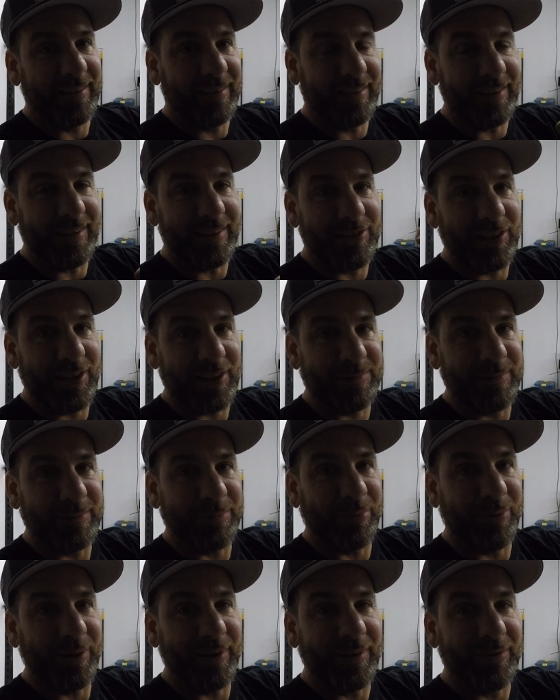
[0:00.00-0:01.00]
the adjustment
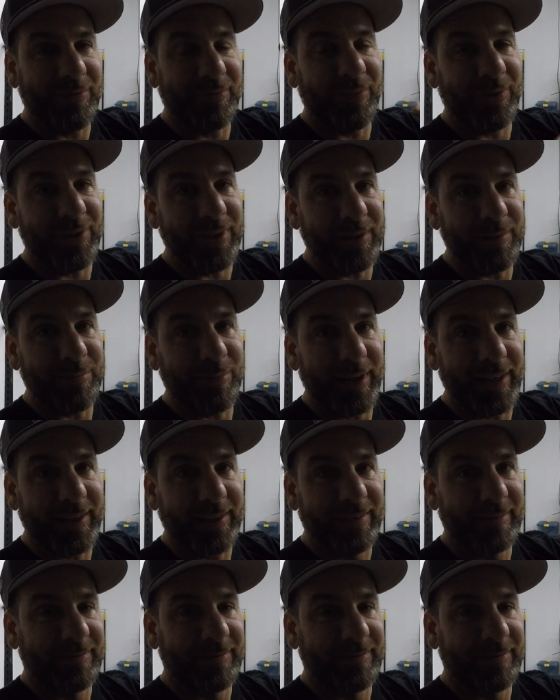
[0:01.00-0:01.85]
point for the e-brake.